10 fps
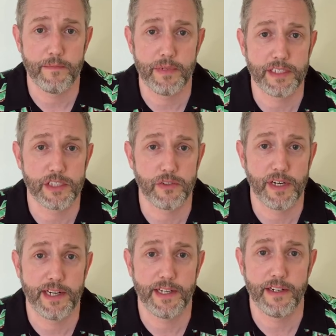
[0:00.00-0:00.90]
being
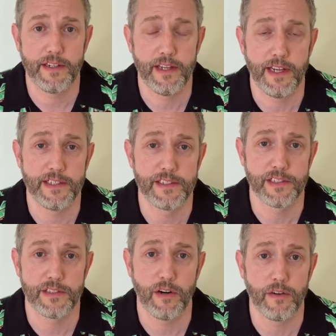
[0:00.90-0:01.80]
stranded and
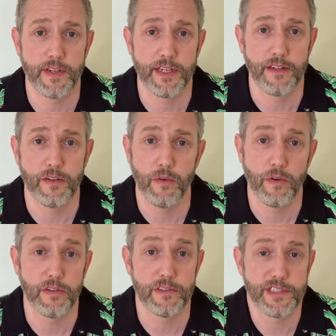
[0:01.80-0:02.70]
starving
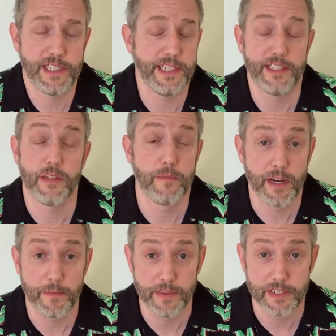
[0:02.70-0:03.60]
or sinking to the
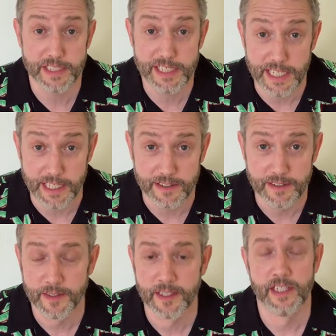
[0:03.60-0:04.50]
bottom of the sea.
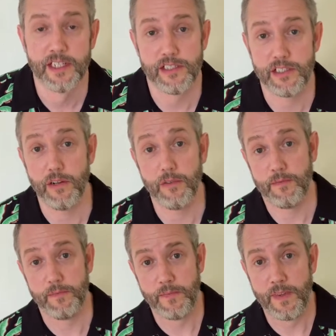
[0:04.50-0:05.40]
So,
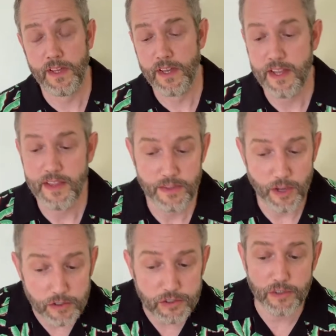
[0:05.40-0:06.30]

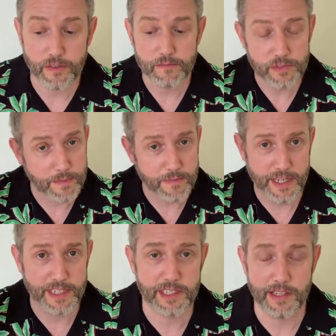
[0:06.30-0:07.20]
those are some
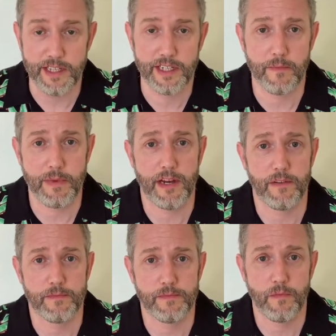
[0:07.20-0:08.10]
things to think
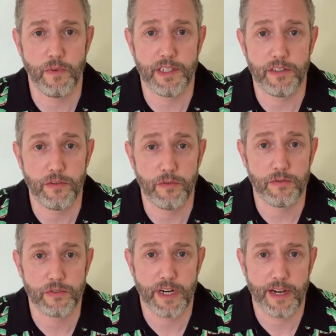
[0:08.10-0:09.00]
about when
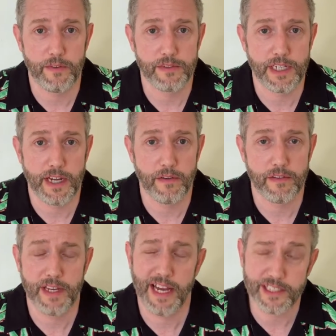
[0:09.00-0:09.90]
you travel
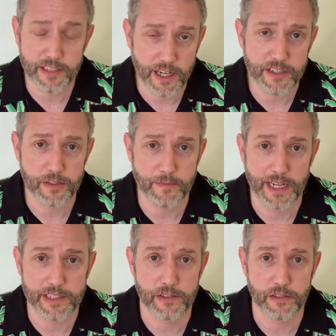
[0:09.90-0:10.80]
south as a dungeon
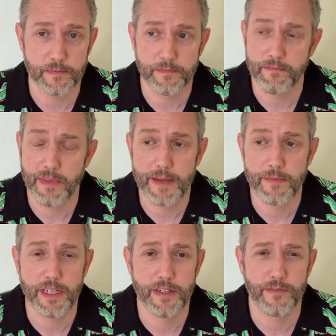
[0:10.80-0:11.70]
master.
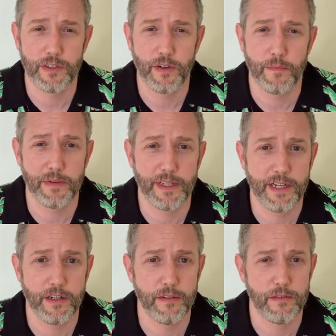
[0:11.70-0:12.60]
Maybe if you're a
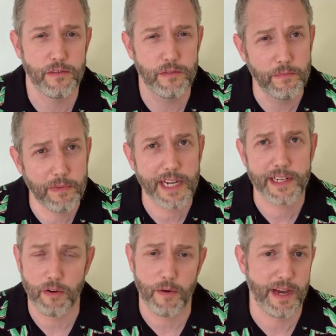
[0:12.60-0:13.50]
player, you
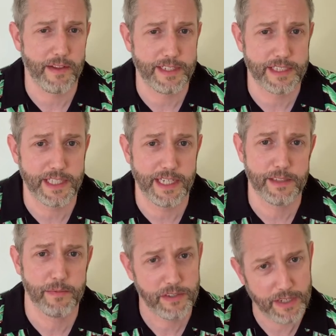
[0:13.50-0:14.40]
might know about these
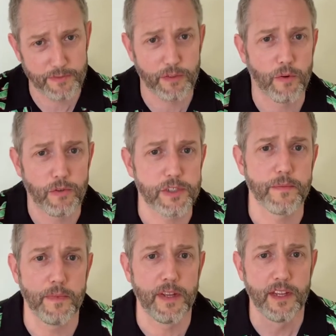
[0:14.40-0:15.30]
things, but you'd have to roll
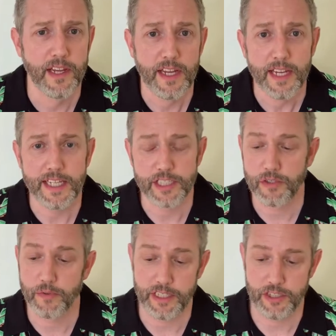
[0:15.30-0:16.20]
some
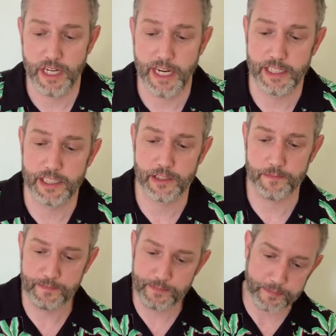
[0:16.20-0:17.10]
history
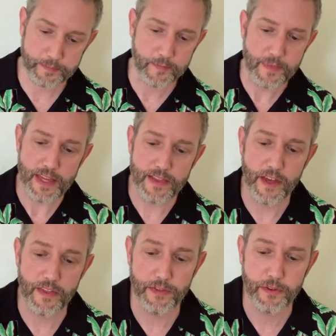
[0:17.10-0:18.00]
checks.
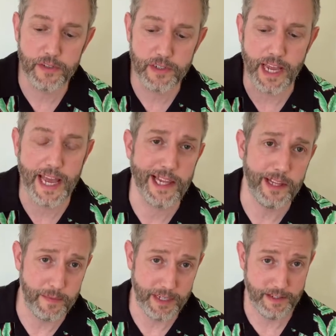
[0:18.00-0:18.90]
The third
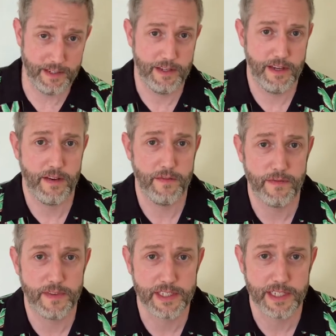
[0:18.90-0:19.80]
element
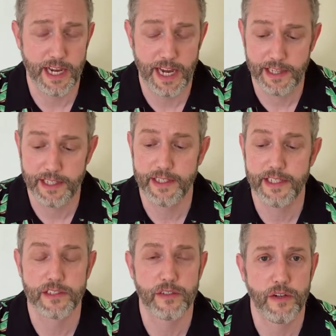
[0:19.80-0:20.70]
of this island
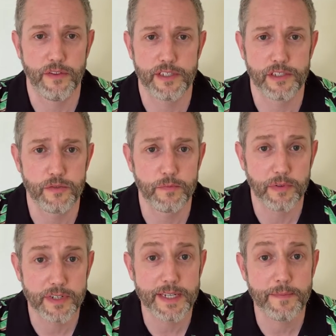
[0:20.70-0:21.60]
is called the
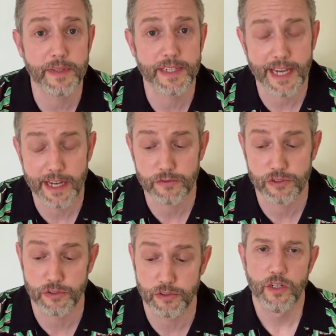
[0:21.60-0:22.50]
Supreme
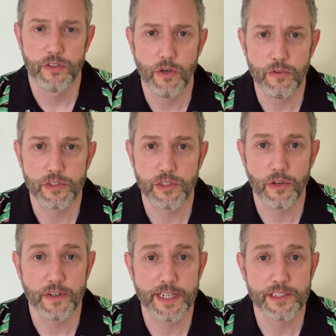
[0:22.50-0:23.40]
Council. Doge
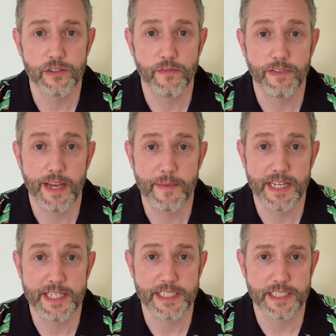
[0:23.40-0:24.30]
Lorenzo
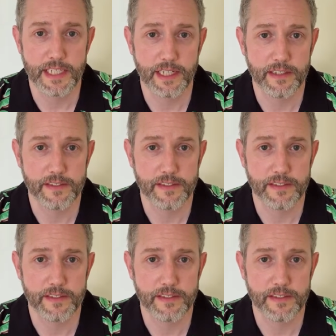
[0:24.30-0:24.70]
Flavenici